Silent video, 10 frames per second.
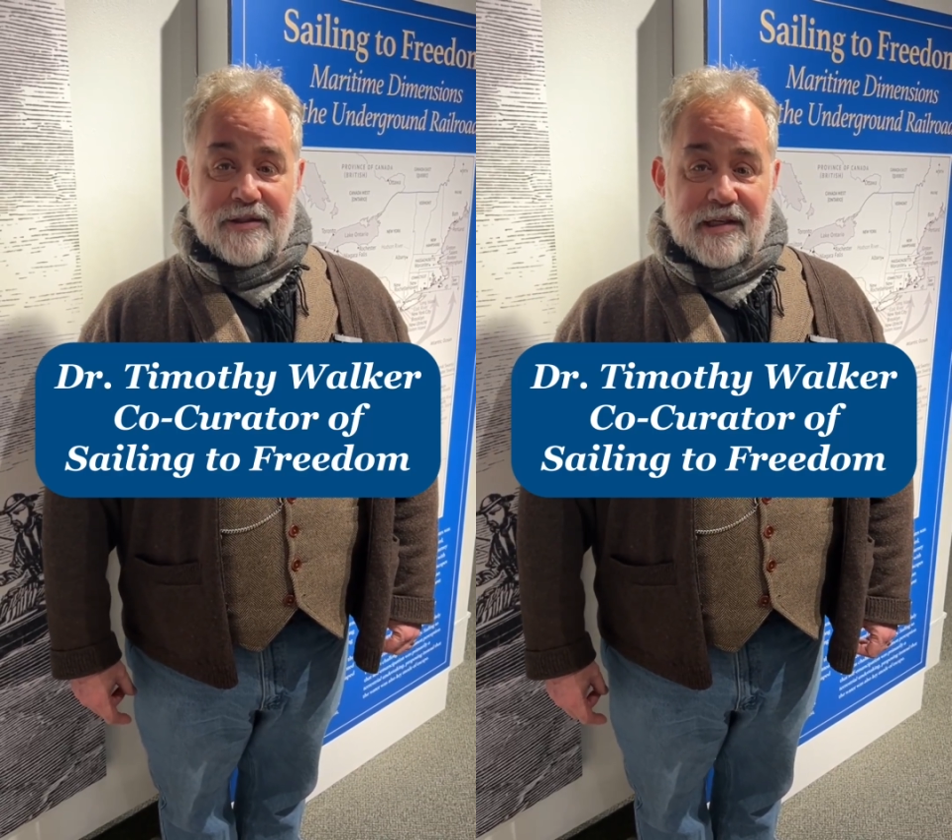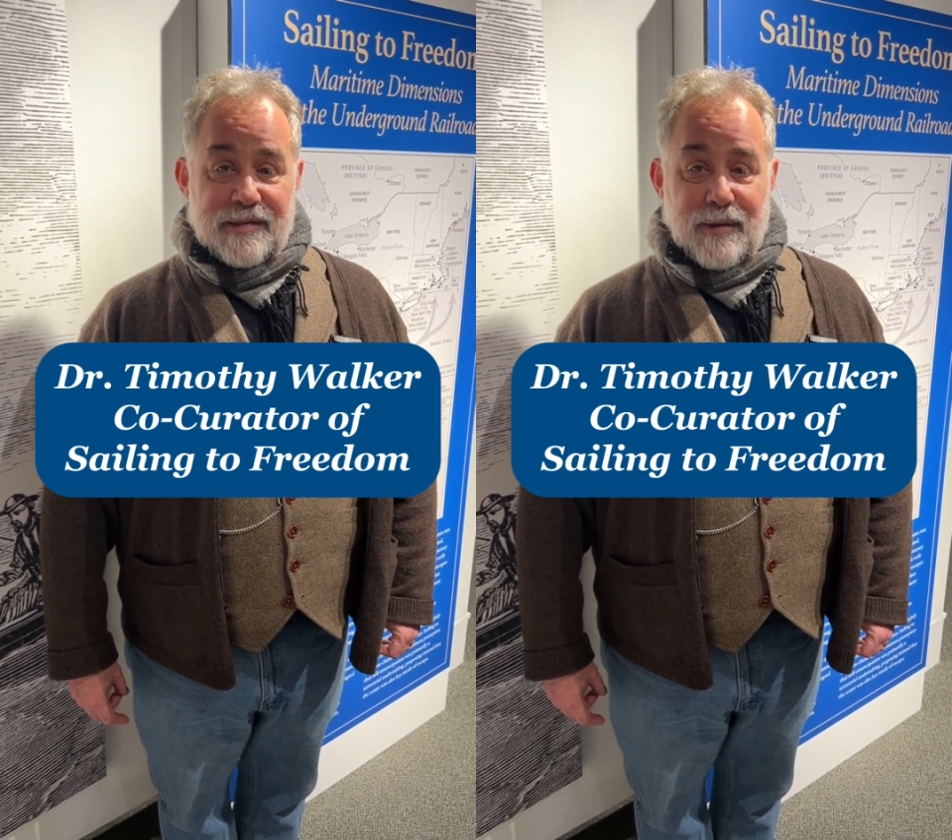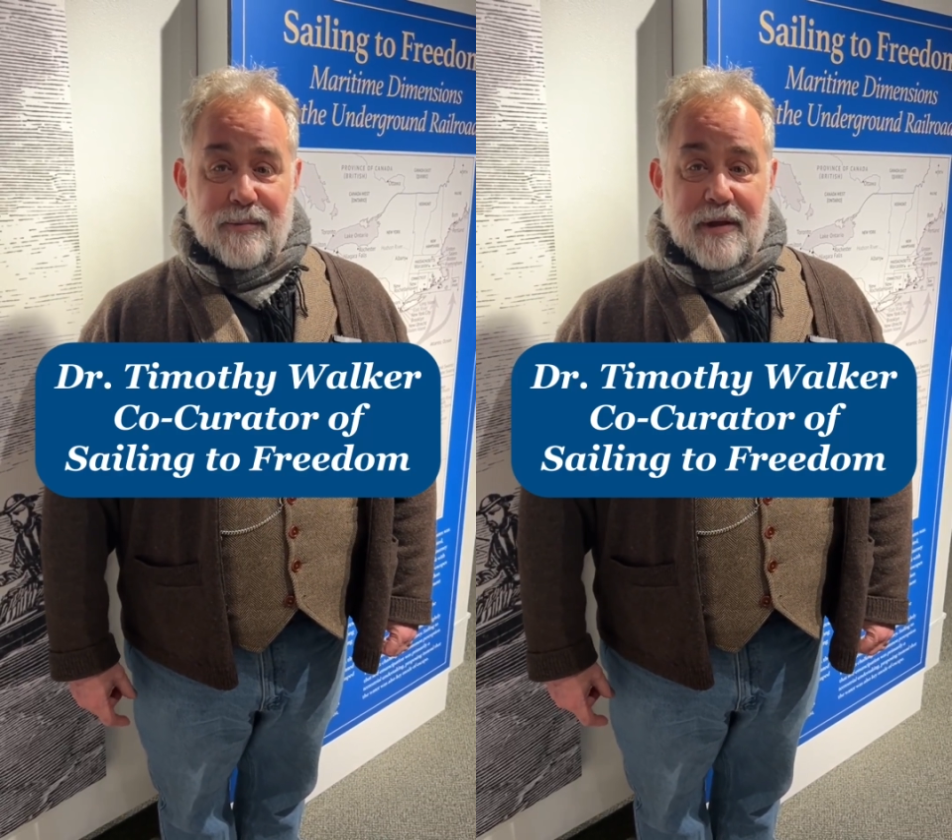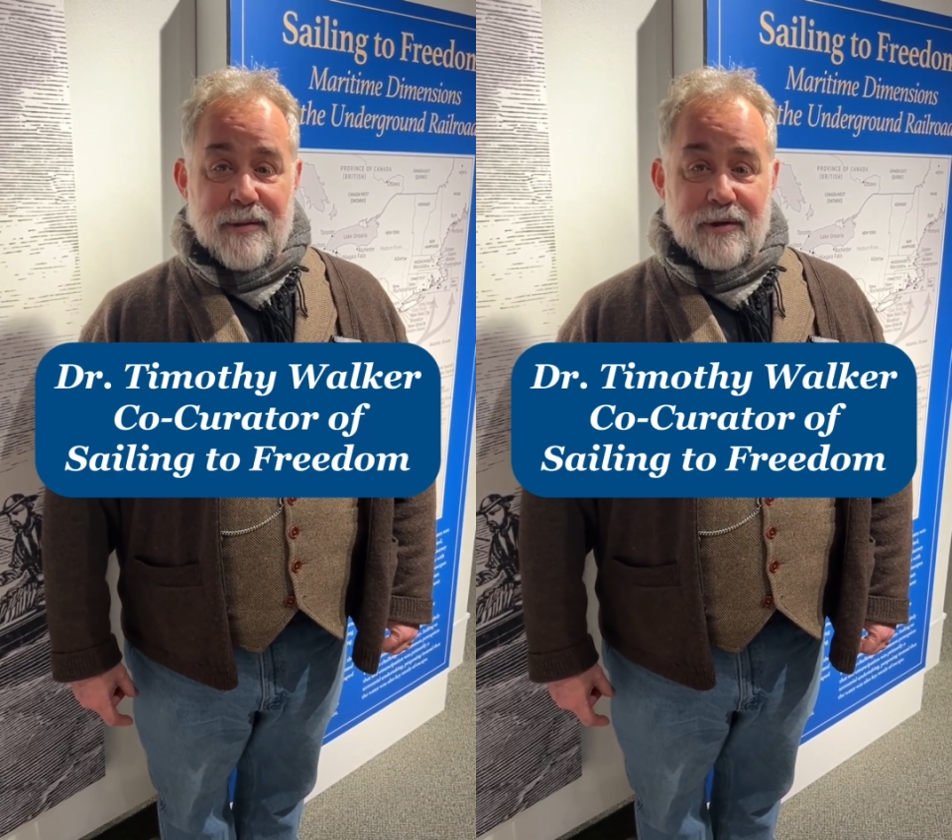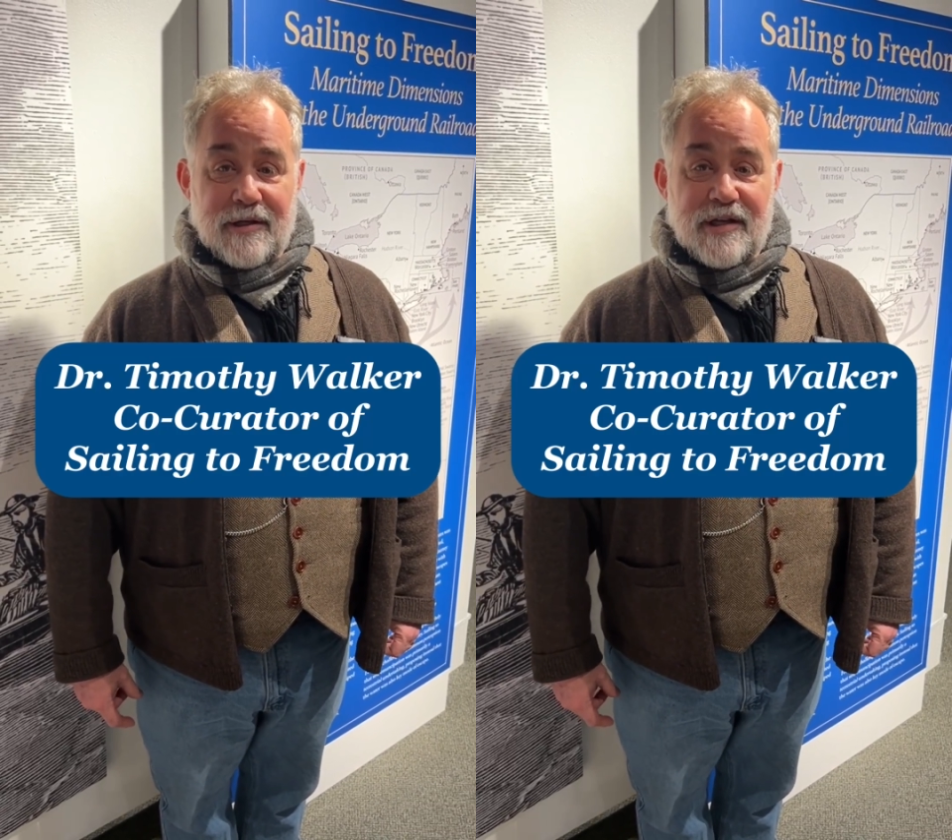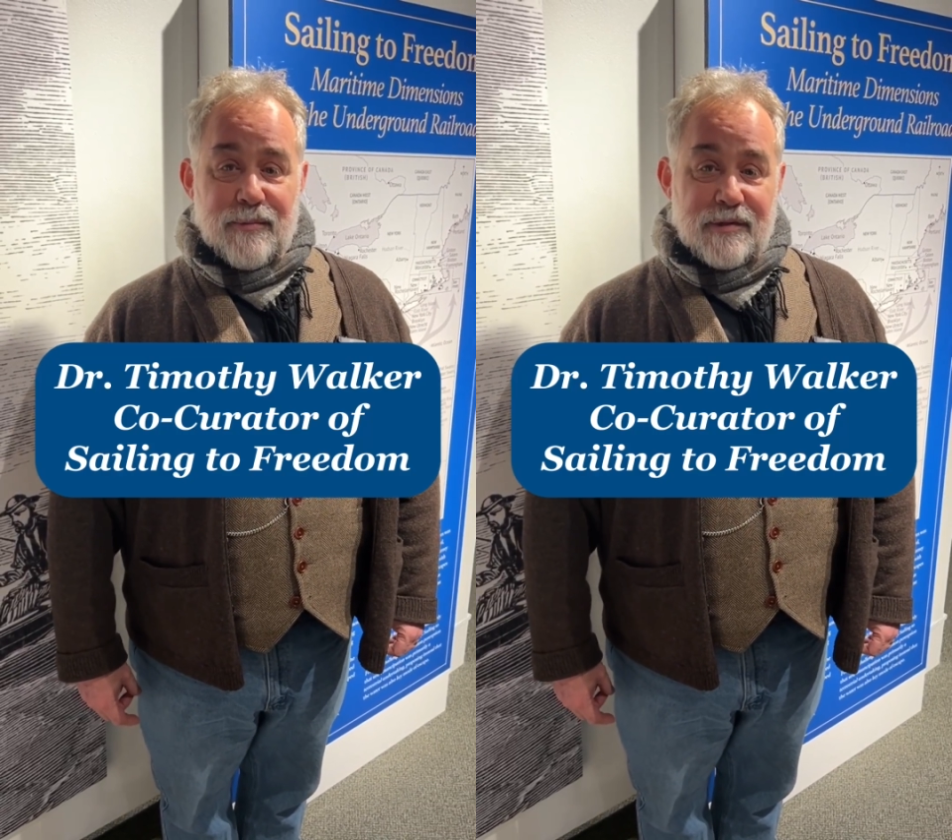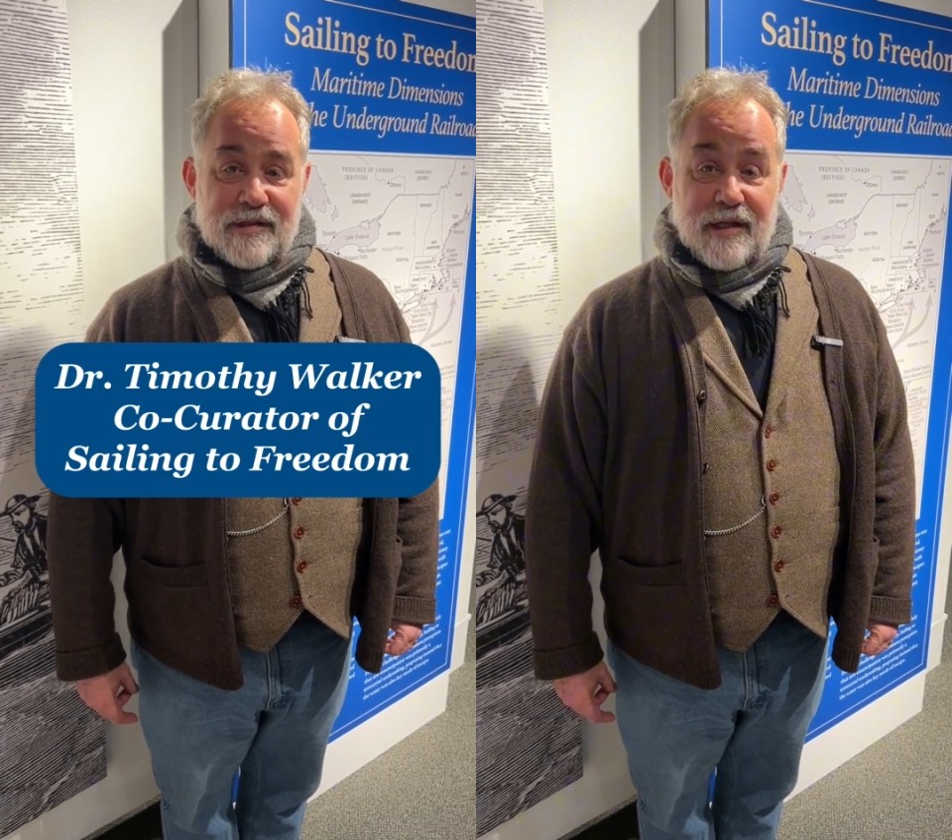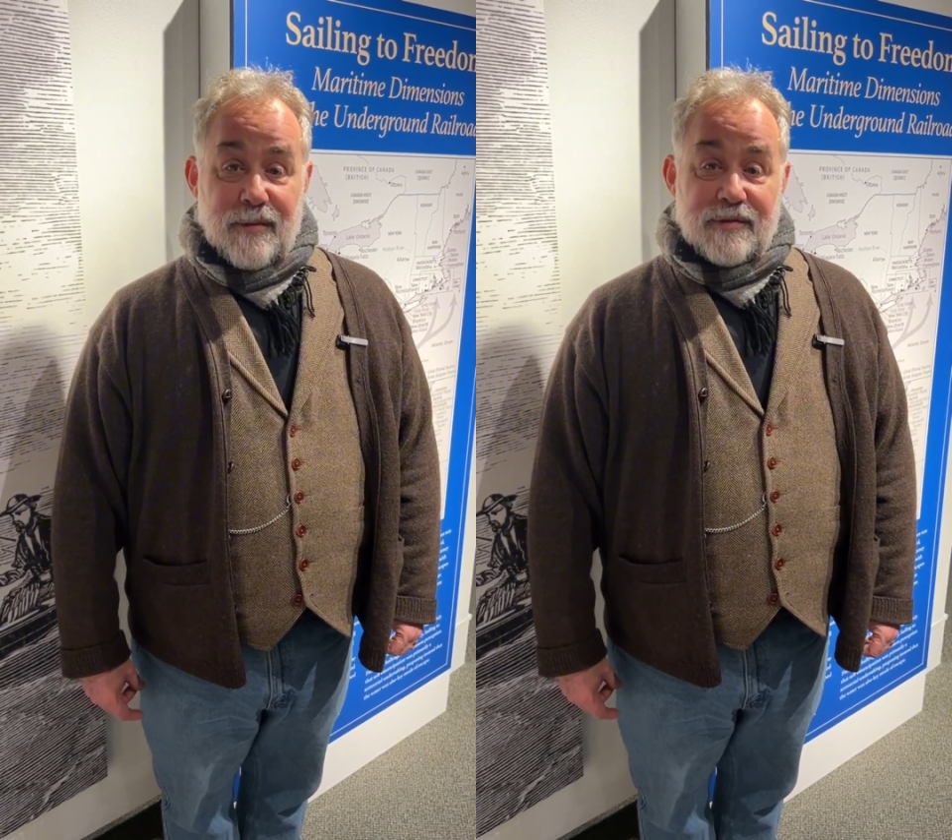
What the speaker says: Chesapeake Bay Maritime Museum